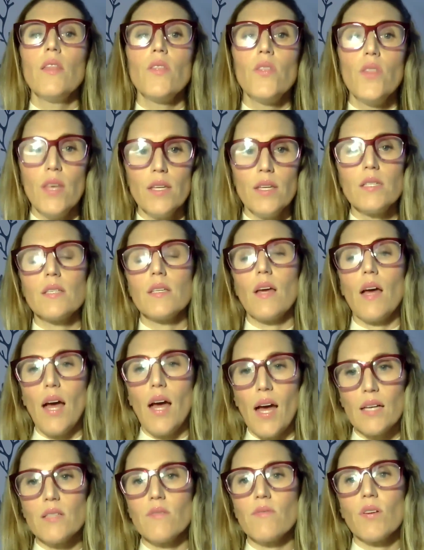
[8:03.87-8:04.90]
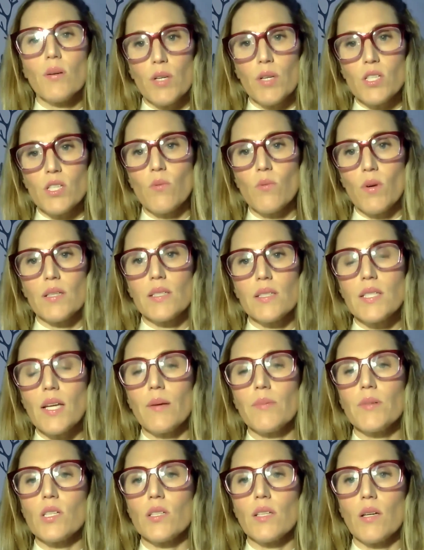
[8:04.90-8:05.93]
This has very much a
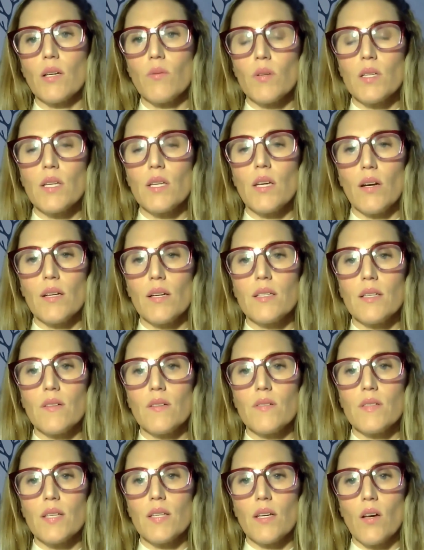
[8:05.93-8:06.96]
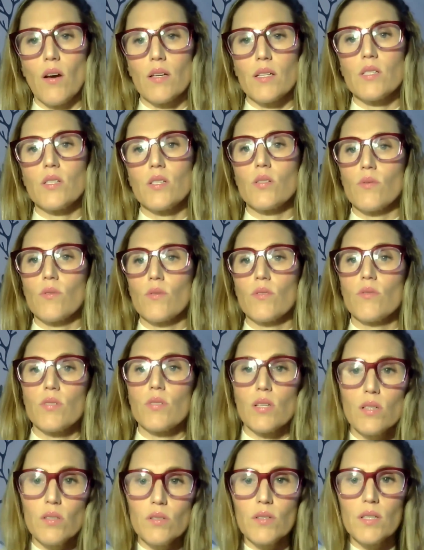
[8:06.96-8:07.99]
well-established link with the onset of psychotic disorders,
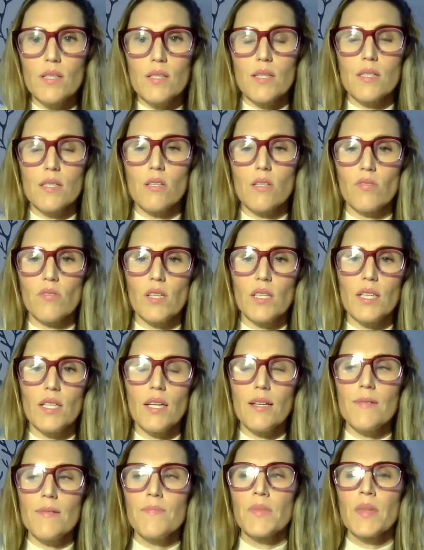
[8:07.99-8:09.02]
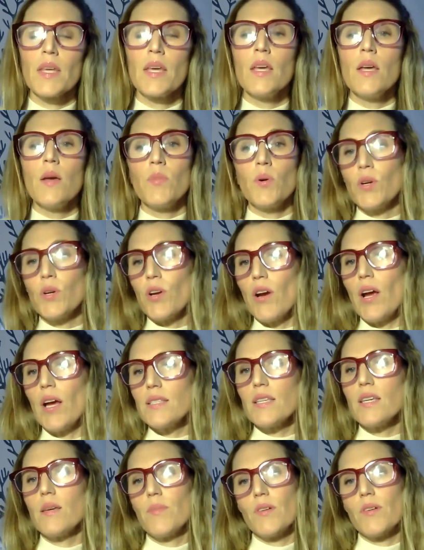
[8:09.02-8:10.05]
including schizophrenia. But what you're
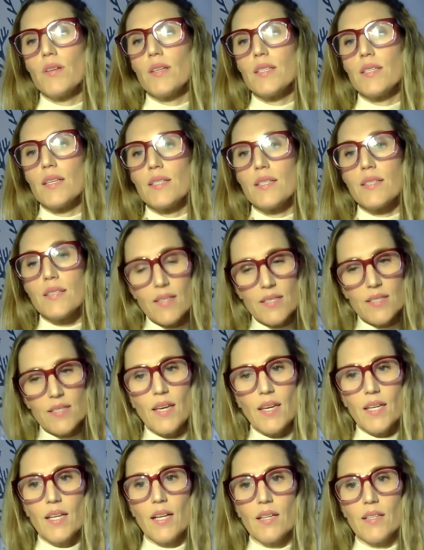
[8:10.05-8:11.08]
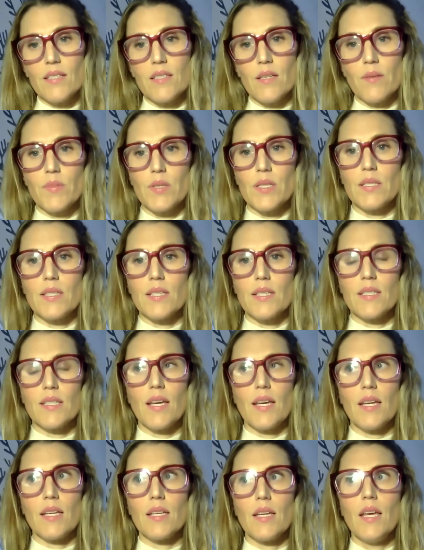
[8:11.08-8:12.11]
asking about is psychedelic substances.
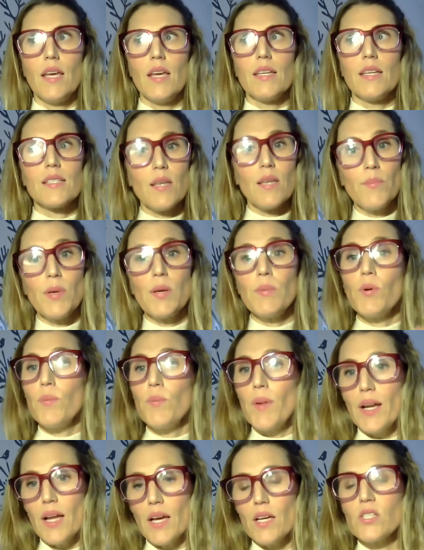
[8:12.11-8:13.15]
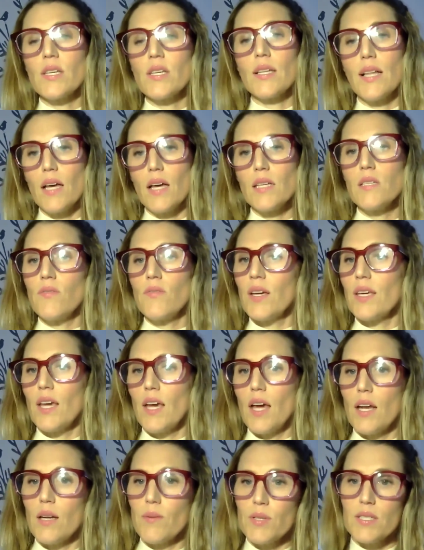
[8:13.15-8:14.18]
And some people might actually classify
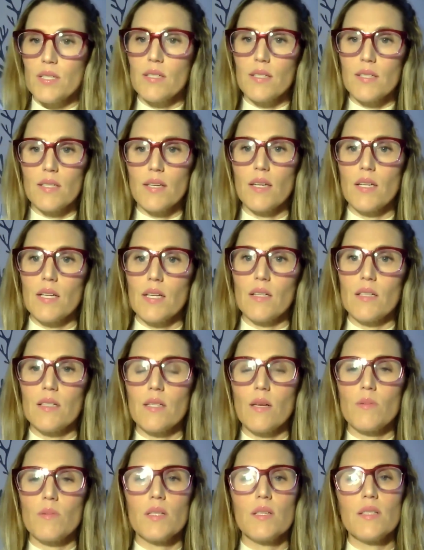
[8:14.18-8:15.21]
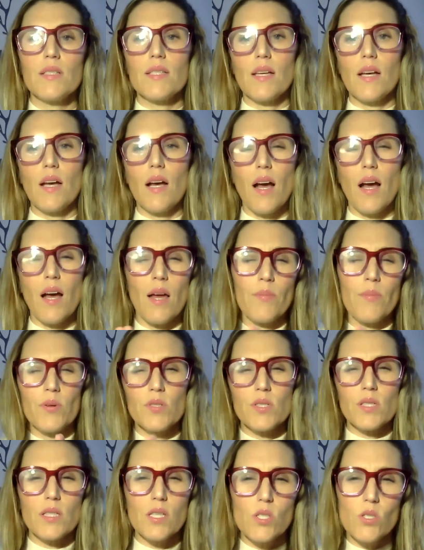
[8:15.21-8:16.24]
cannabis as a psychedelic substance. I
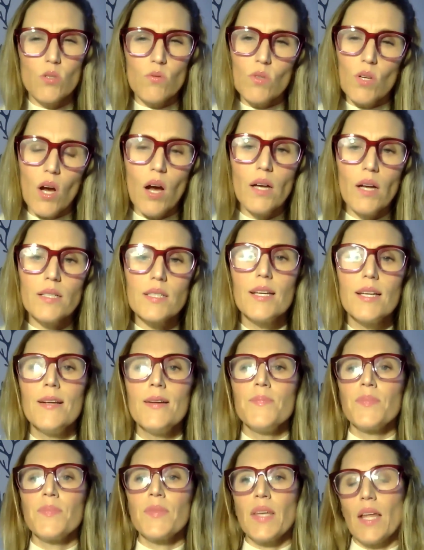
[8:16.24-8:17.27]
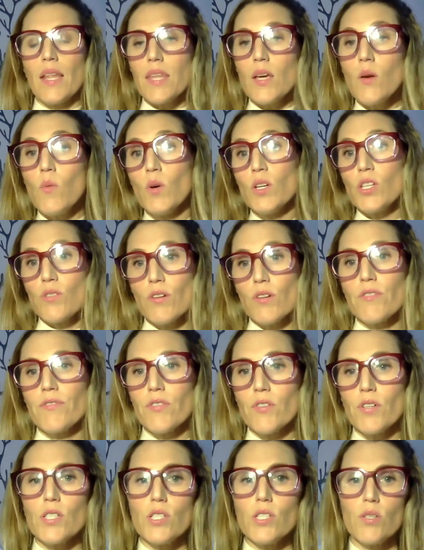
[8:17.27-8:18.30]
personally do not. I think what you're
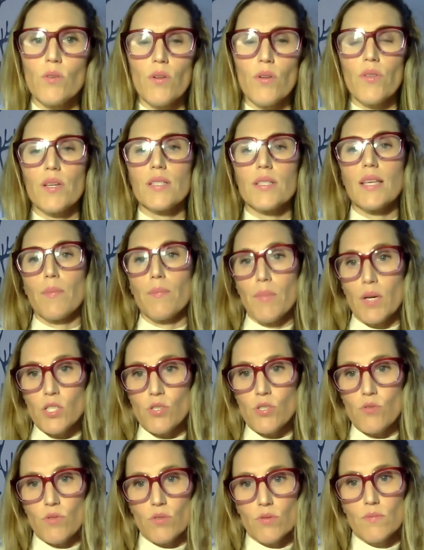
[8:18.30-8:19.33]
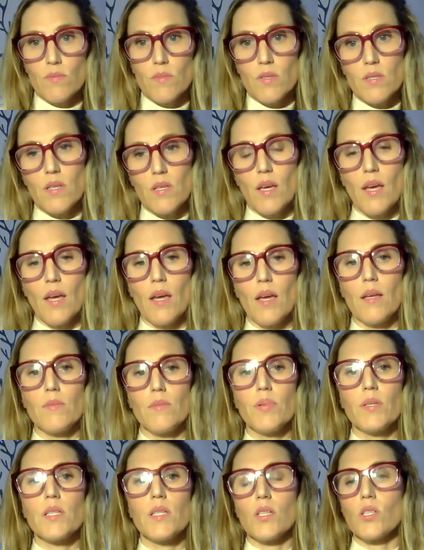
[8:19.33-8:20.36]
referring to are things like mushrooms
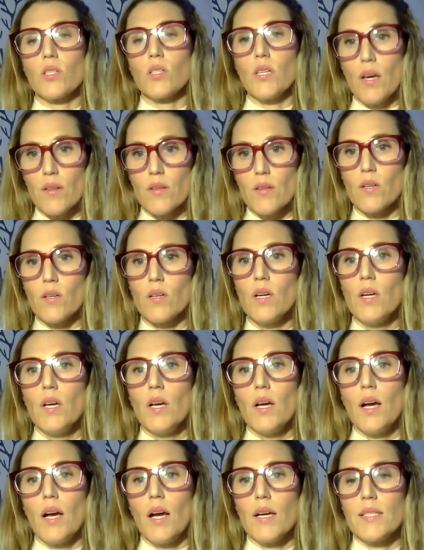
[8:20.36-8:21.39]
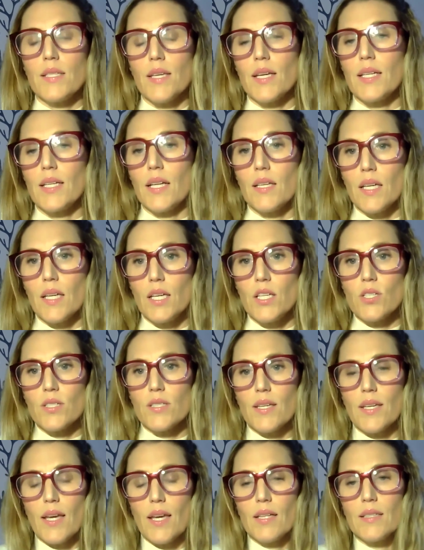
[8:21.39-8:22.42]
and potentially other psychedelic
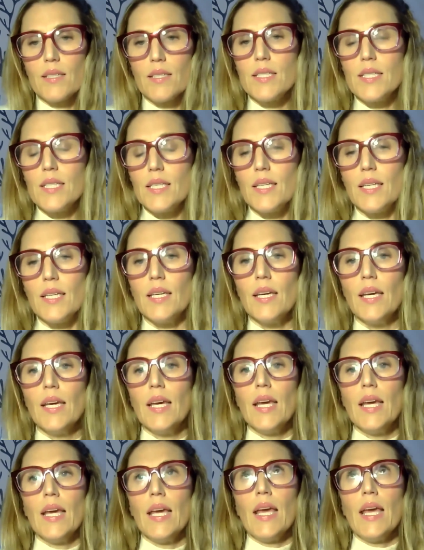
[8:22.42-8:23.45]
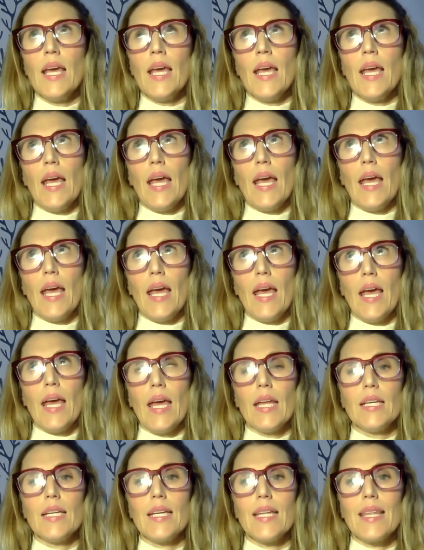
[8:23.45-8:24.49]
agents like LSD.
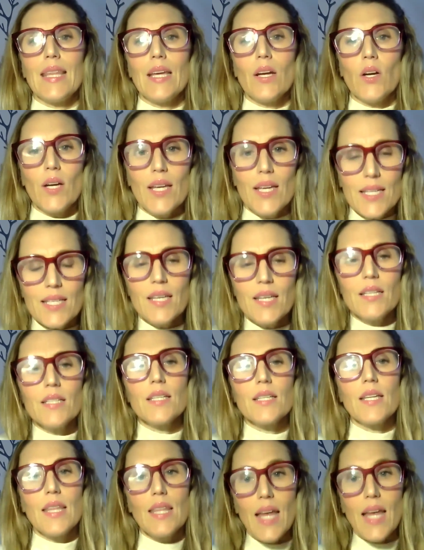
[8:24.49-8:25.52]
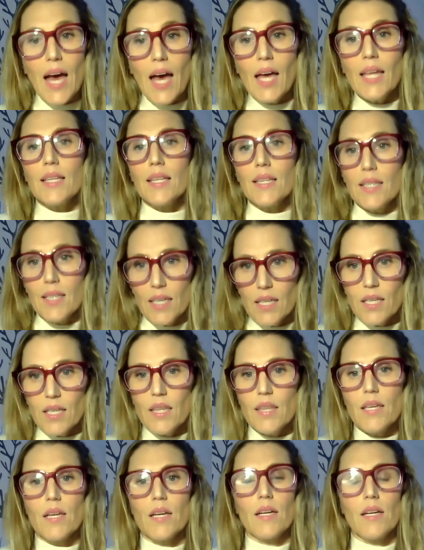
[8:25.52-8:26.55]
And there isn't that
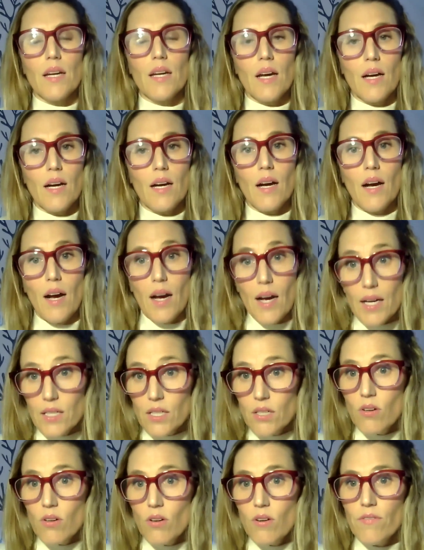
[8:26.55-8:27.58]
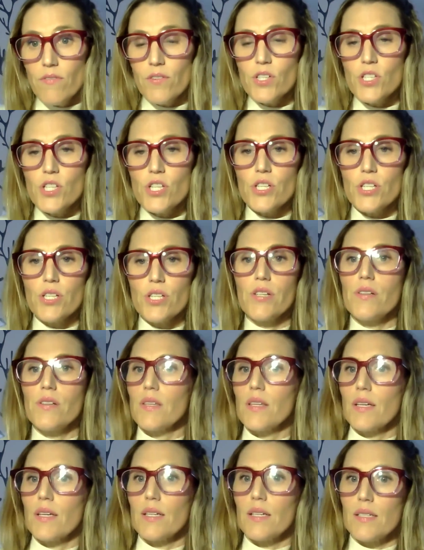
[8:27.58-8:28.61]
link that I know of for sure,
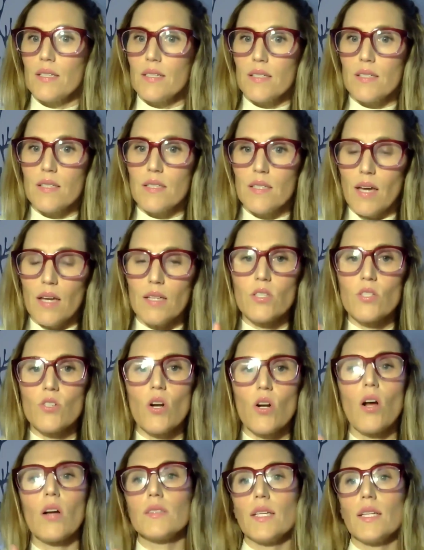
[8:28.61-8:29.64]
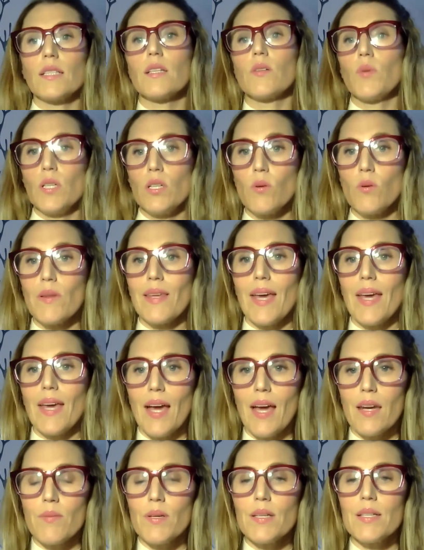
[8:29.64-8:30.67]
that is that strong link that we know with
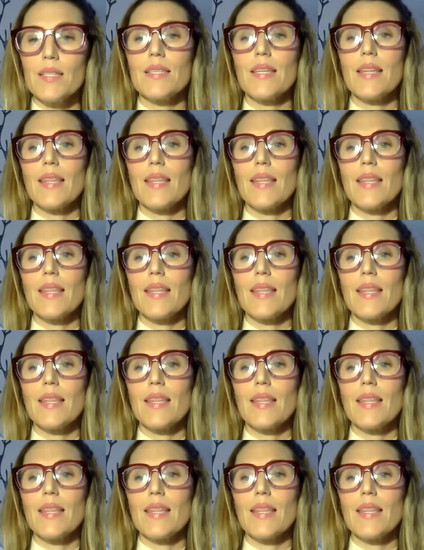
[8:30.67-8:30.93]
cannabis.